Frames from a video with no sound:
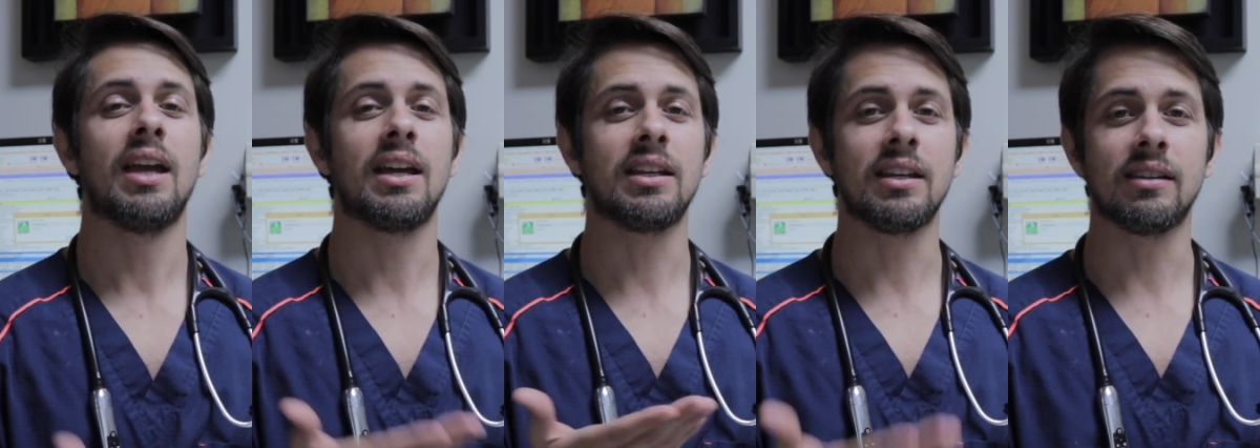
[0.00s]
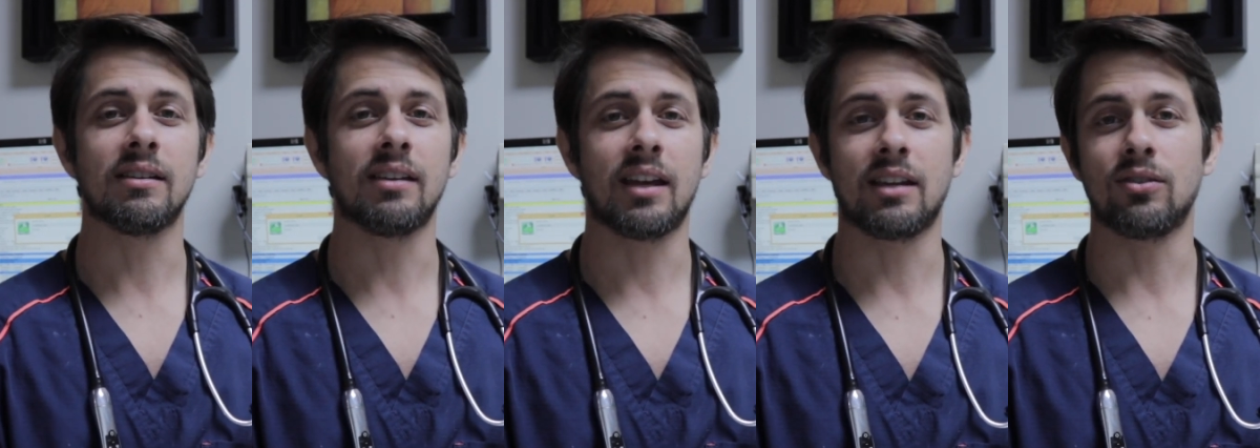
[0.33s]
and
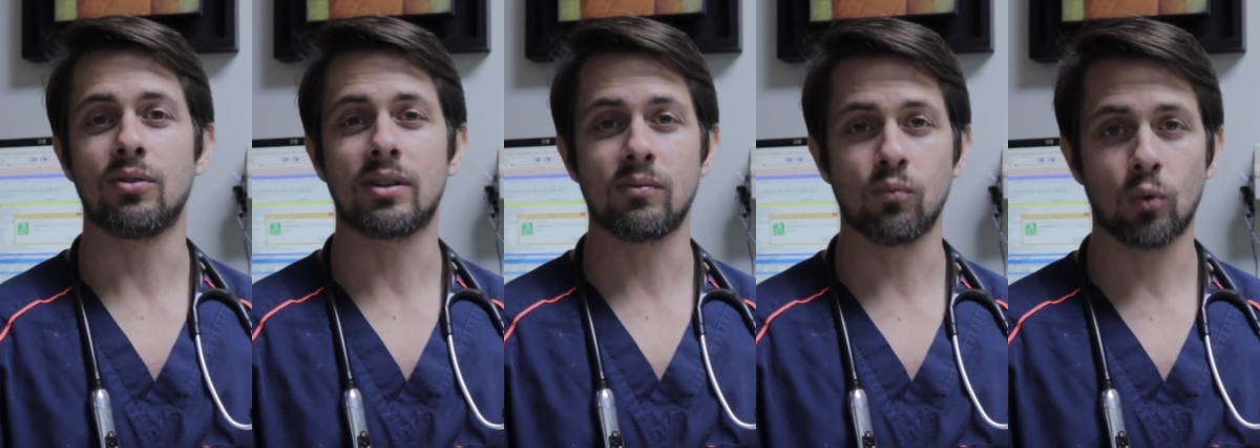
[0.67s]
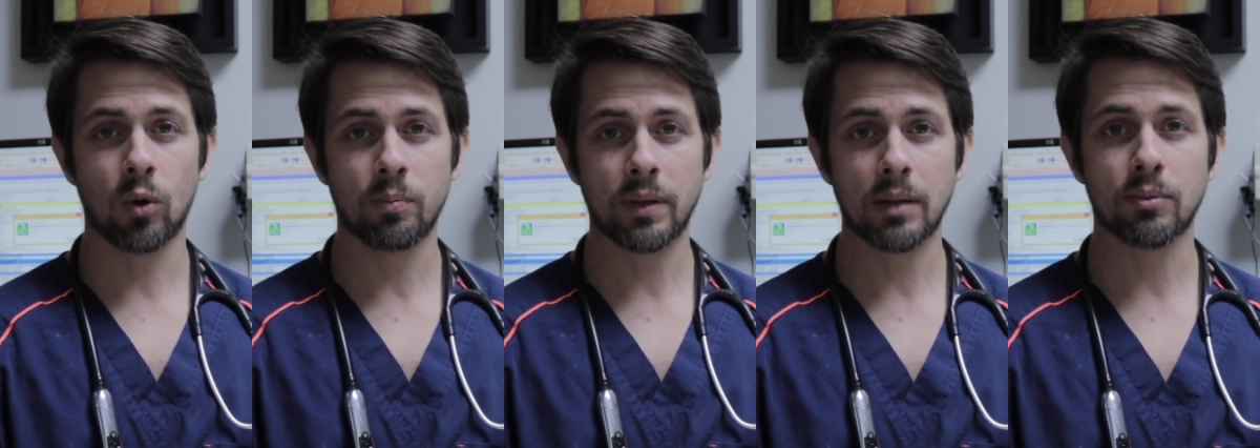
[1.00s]
you
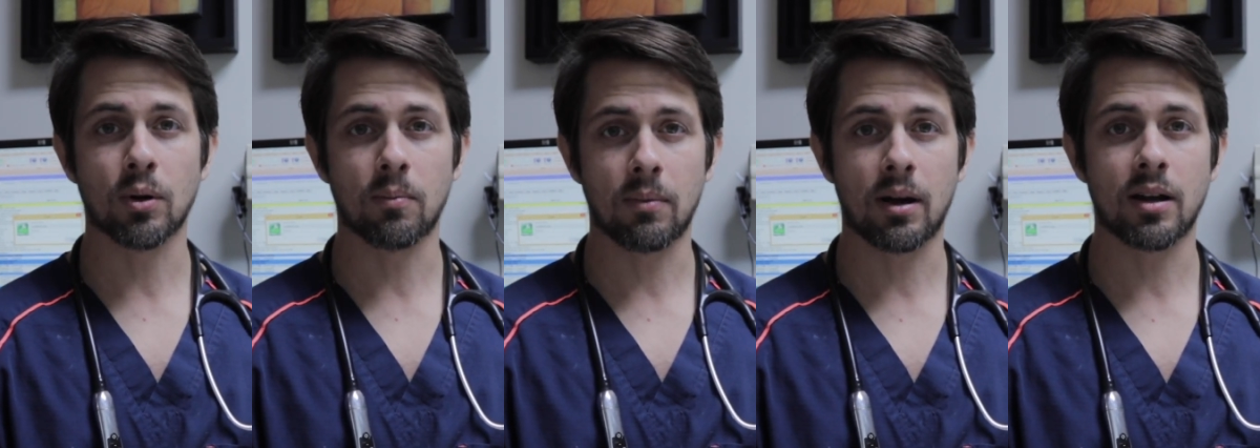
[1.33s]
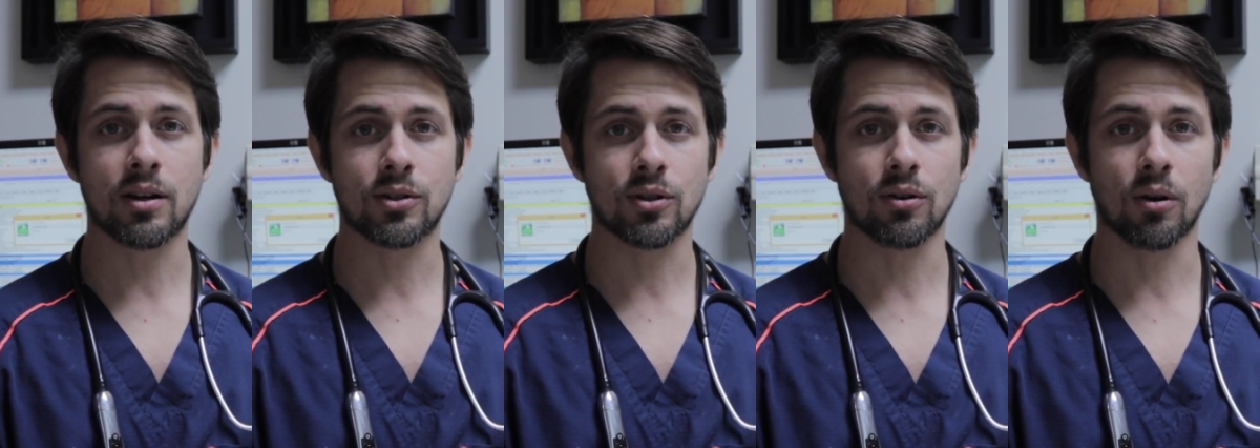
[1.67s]
won't be able to
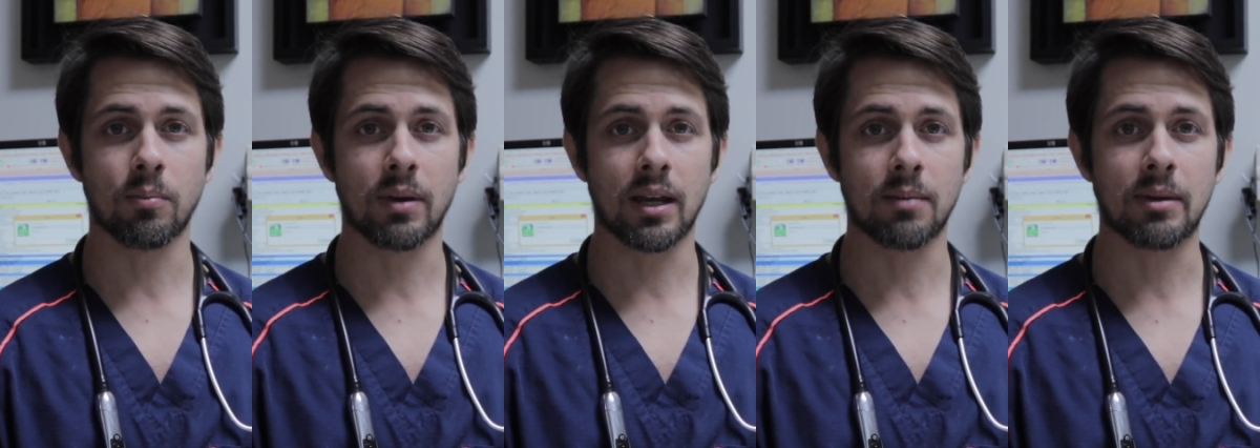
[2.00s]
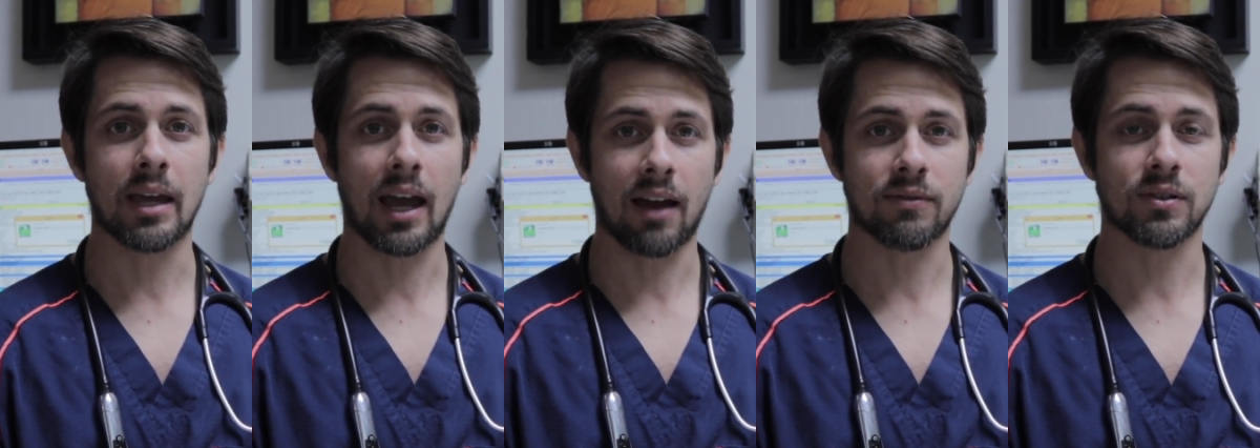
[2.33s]
monitor your
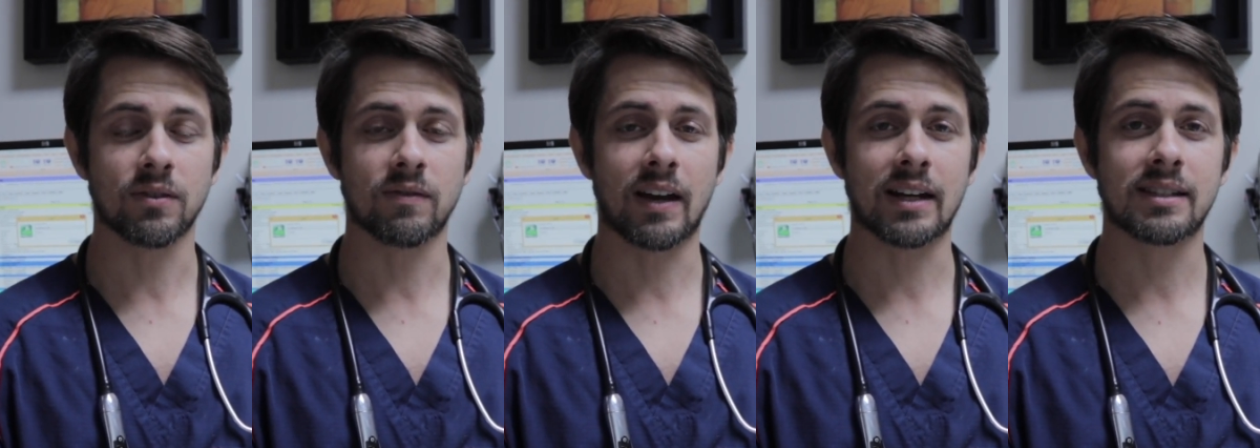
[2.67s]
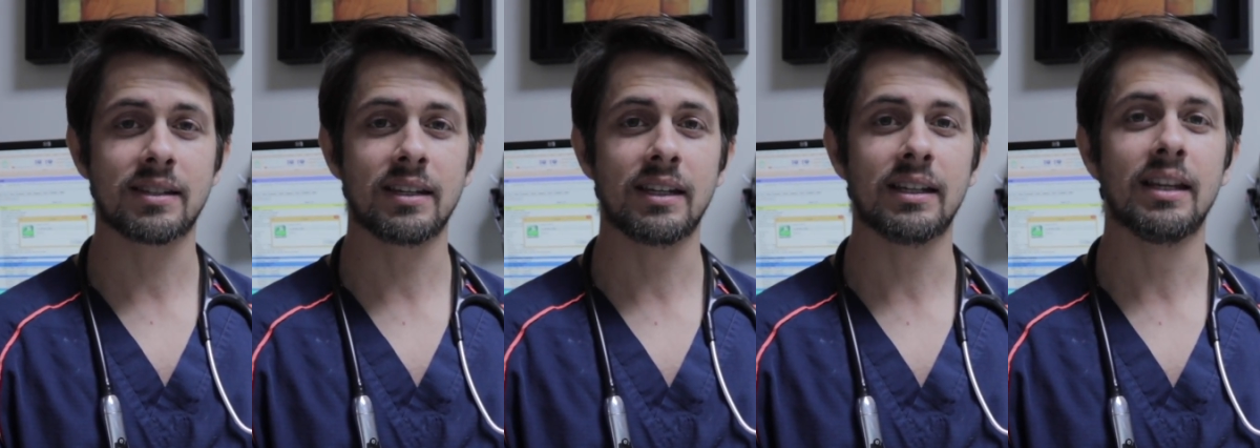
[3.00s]
baby after the
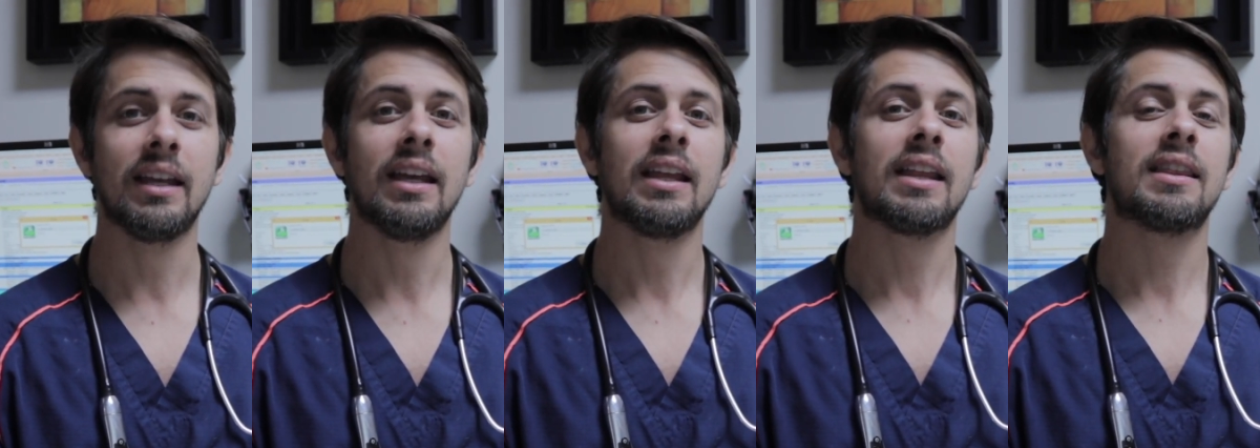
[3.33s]
vaccine,